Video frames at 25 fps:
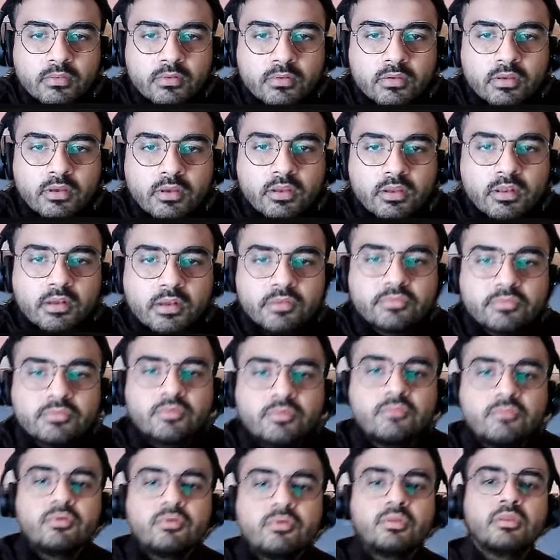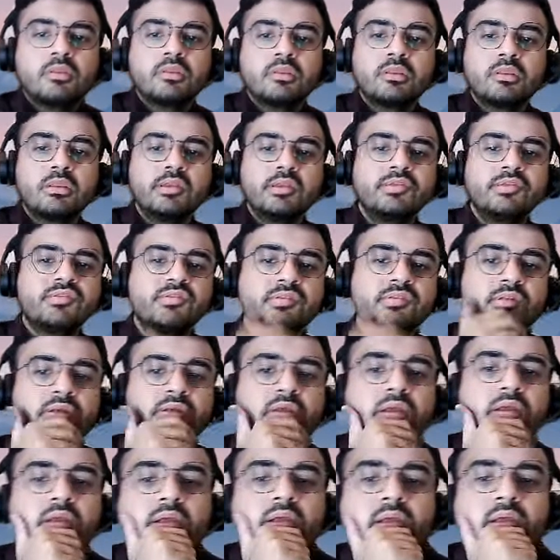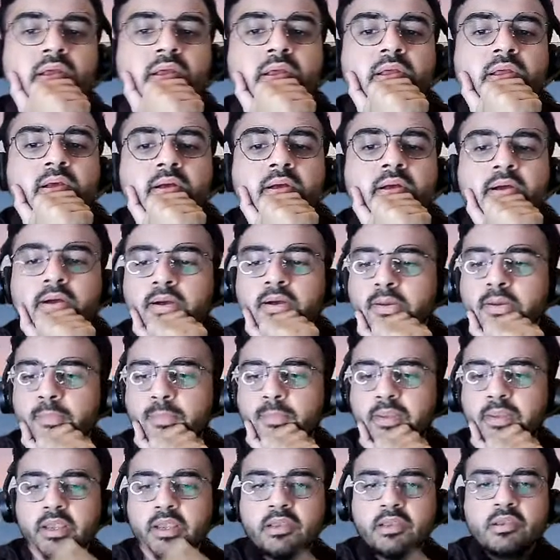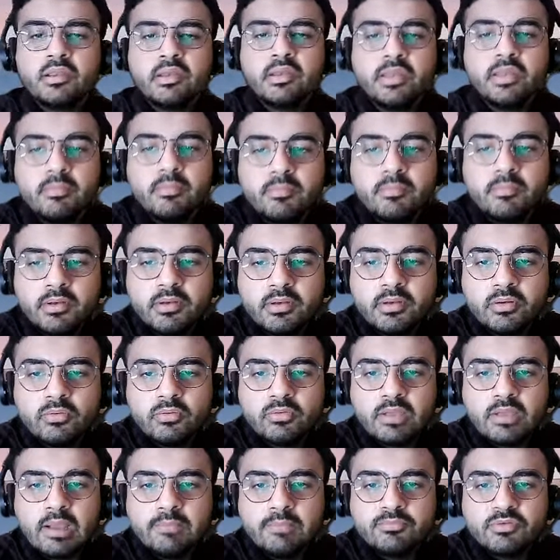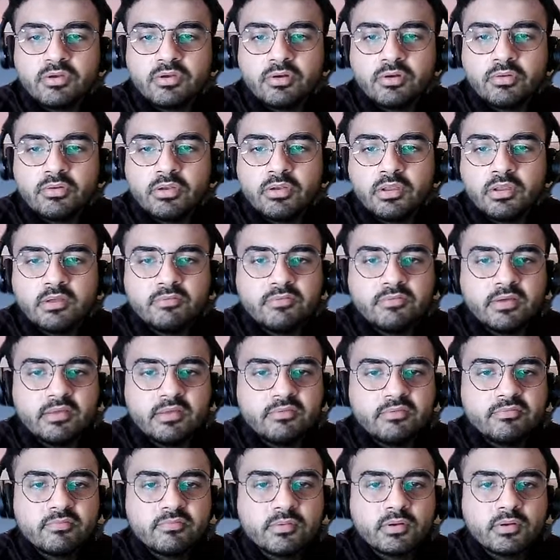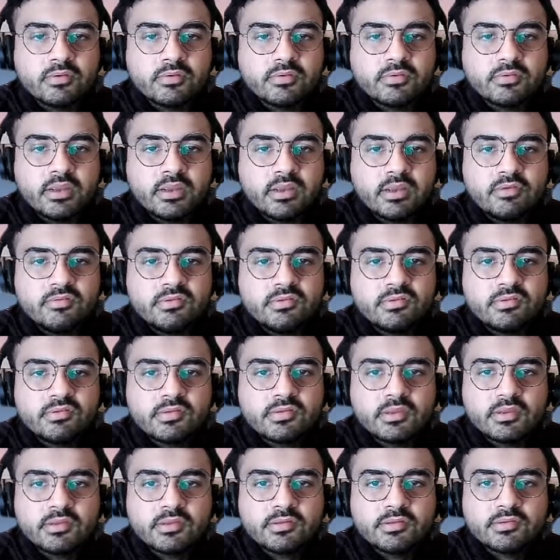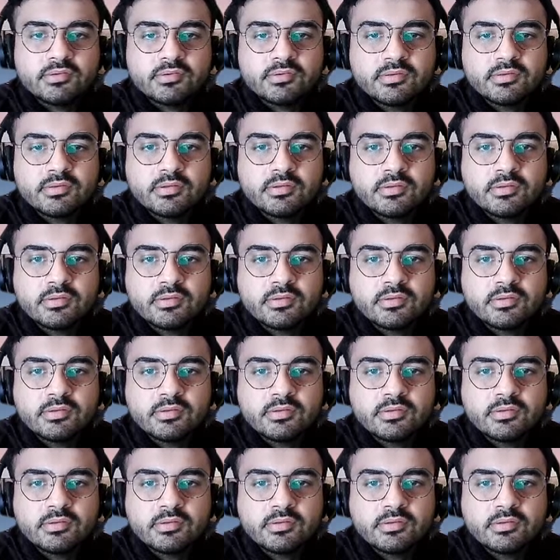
Yeah, let's go for this. Let's bait him into capturing on d5 because knight g6.